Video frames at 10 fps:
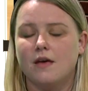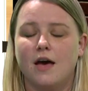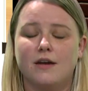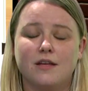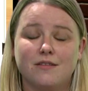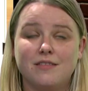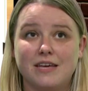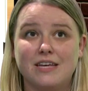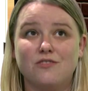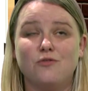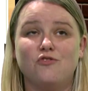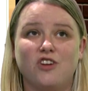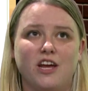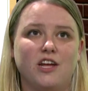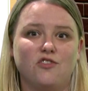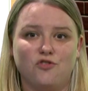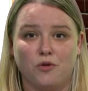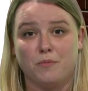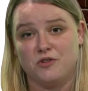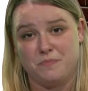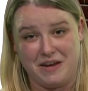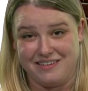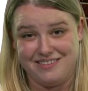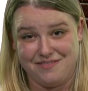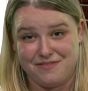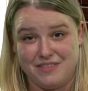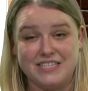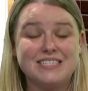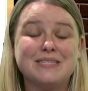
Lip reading: Another thing is to change your perspective. This is a